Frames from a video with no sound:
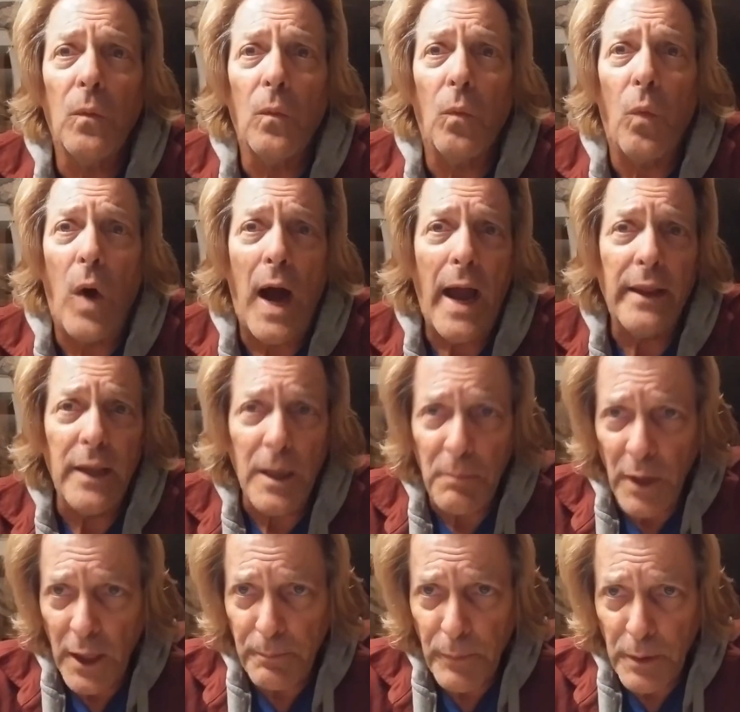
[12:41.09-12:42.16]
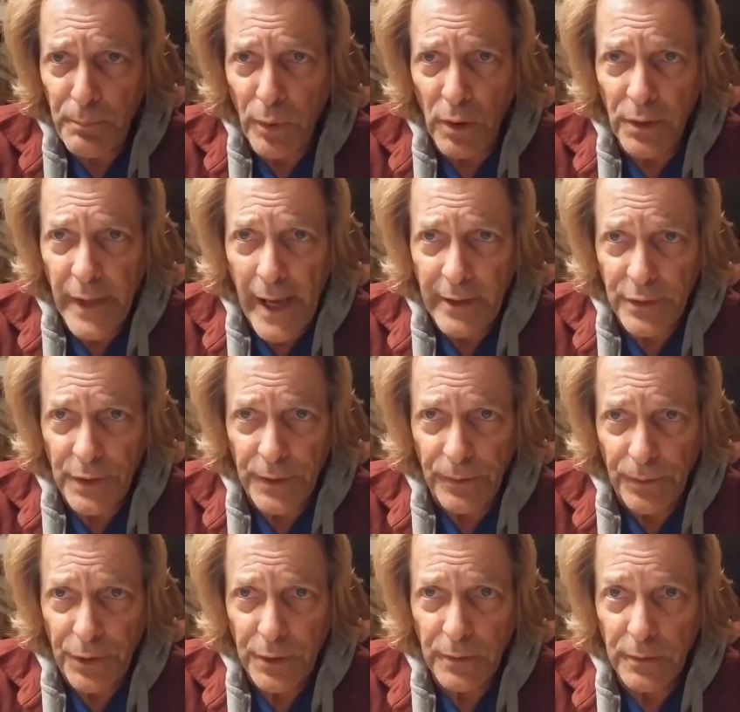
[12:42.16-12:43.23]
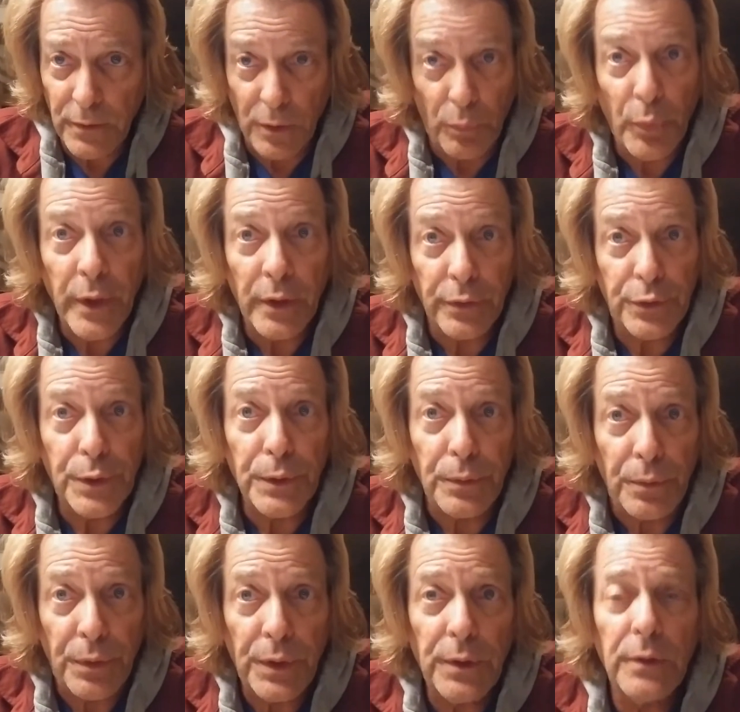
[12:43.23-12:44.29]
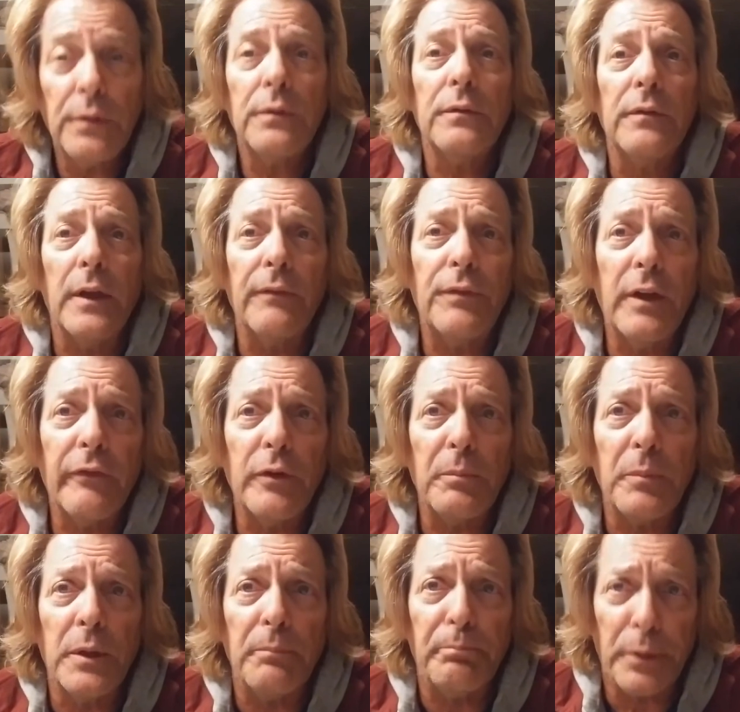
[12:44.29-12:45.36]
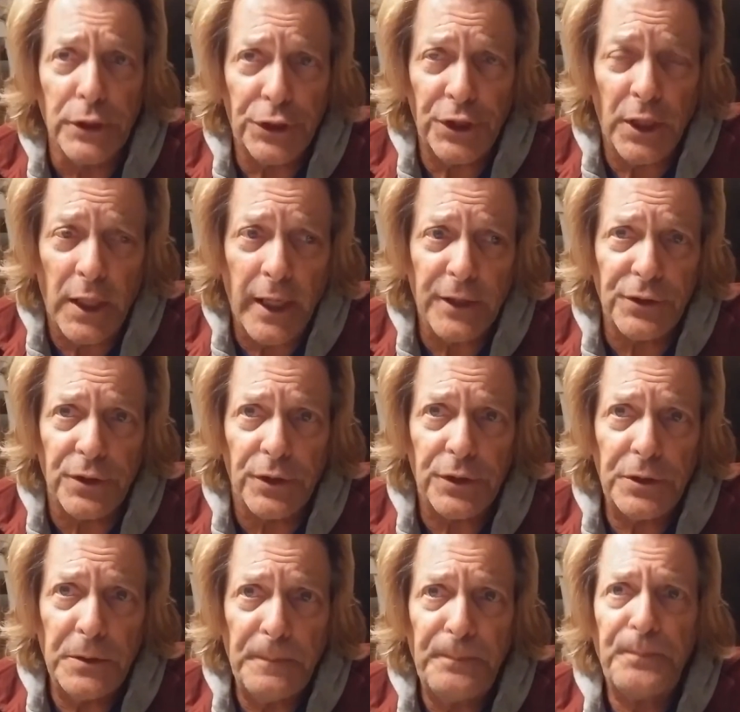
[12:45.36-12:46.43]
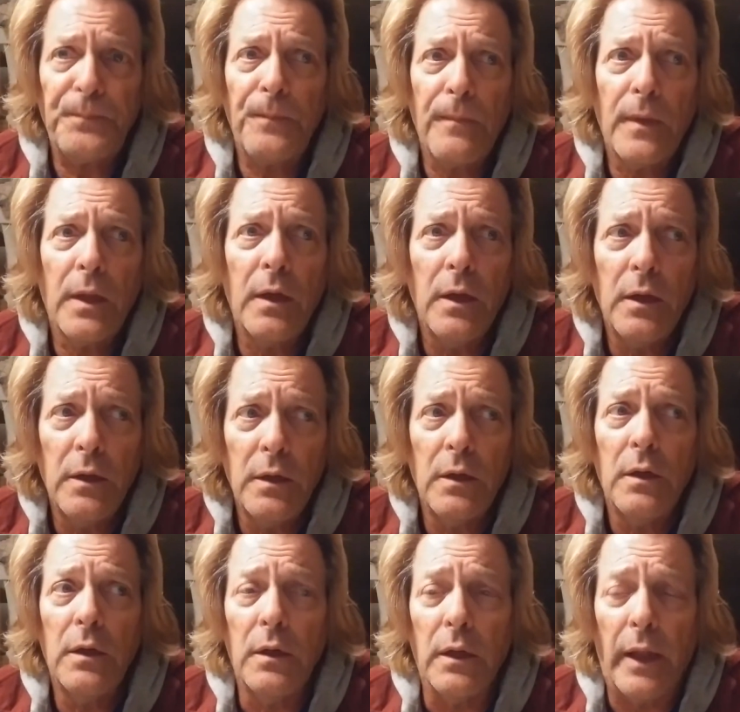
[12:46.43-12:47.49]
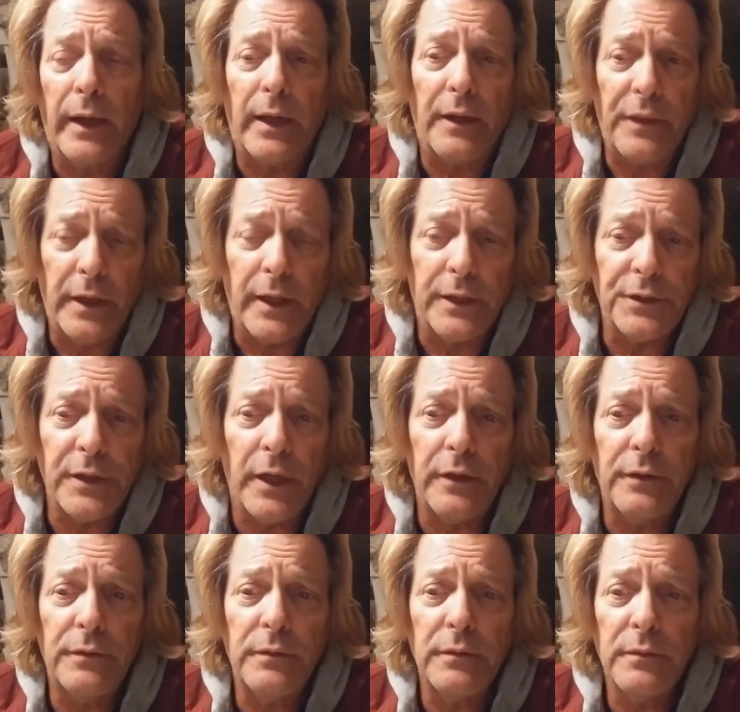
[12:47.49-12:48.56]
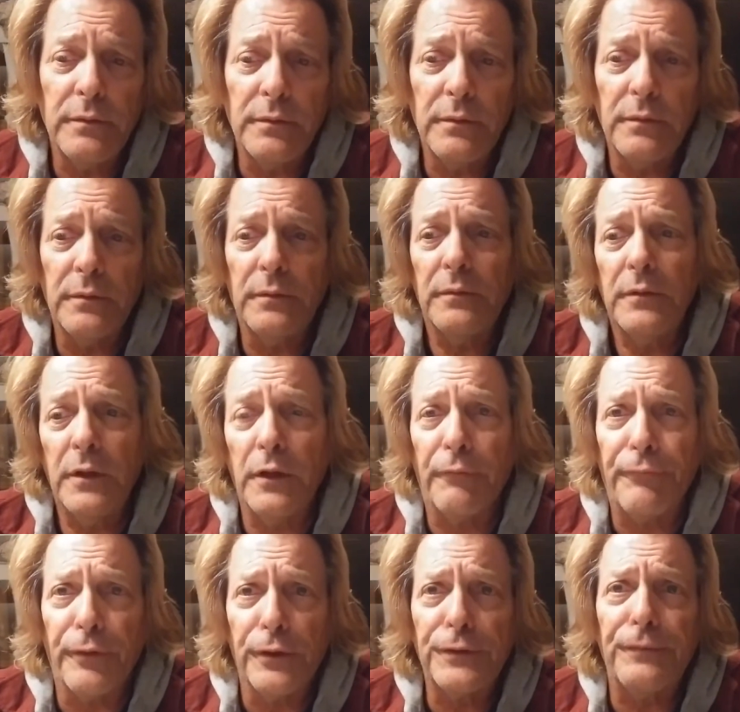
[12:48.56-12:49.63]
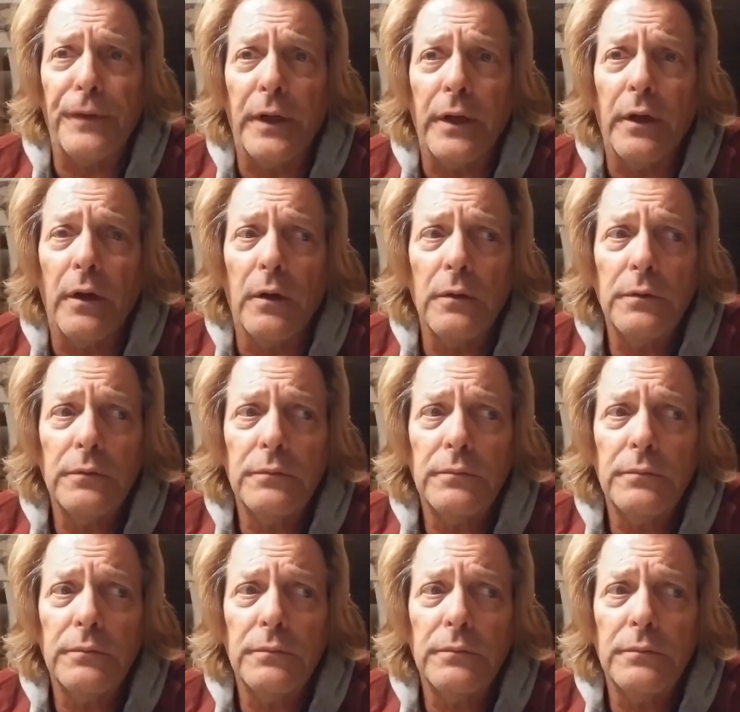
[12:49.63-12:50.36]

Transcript: why they made me pull that tooth. The real truth. They've given me bullshit answers. Like I think I said in the first video,